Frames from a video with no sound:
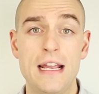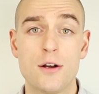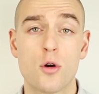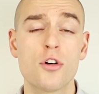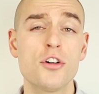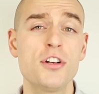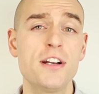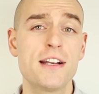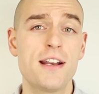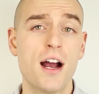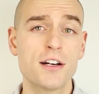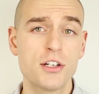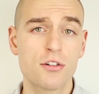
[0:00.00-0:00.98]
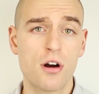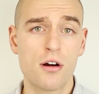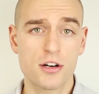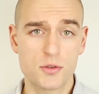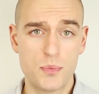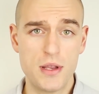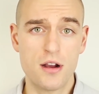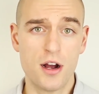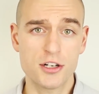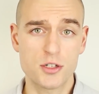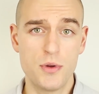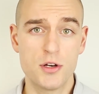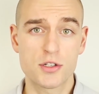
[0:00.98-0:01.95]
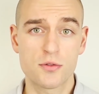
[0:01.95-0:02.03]
In order to deduct your RRSP
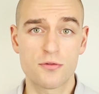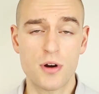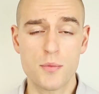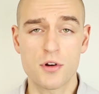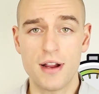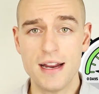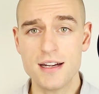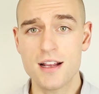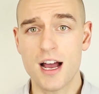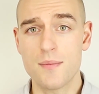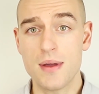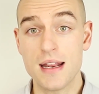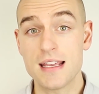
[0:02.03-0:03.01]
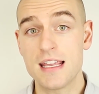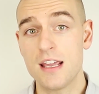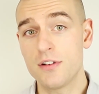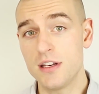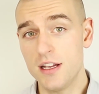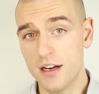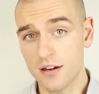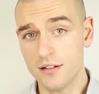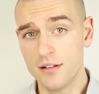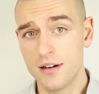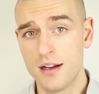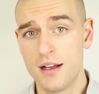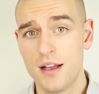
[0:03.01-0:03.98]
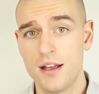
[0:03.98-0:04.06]
contribution from your income in a given year,
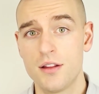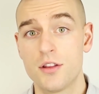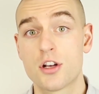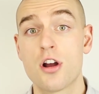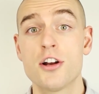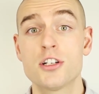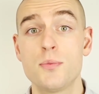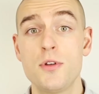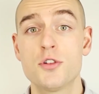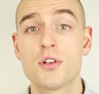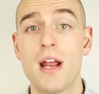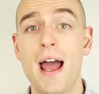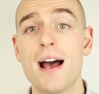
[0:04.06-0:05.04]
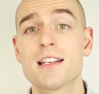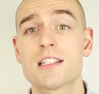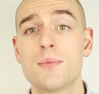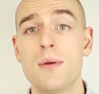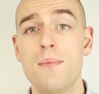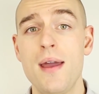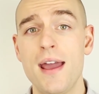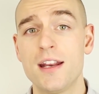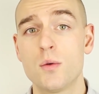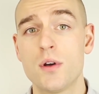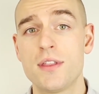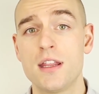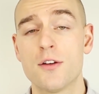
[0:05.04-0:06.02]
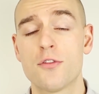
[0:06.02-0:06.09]
the contribution has to be made
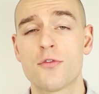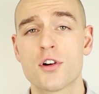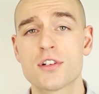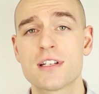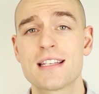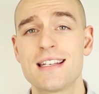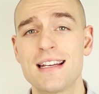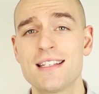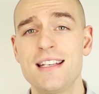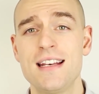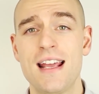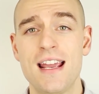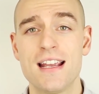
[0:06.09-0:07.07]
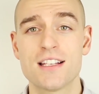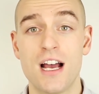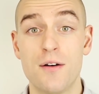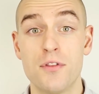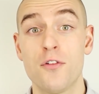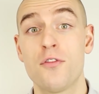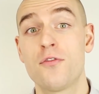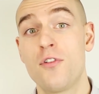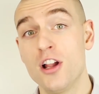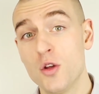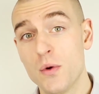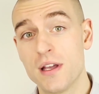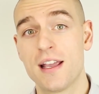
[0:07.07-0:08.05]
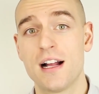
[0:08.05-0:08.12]
within the first 60 days of the
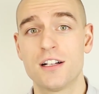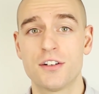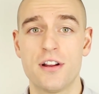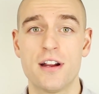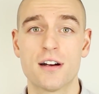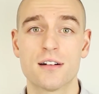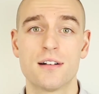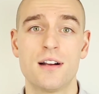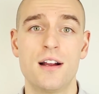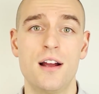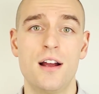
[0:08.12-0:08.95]
following calendar year.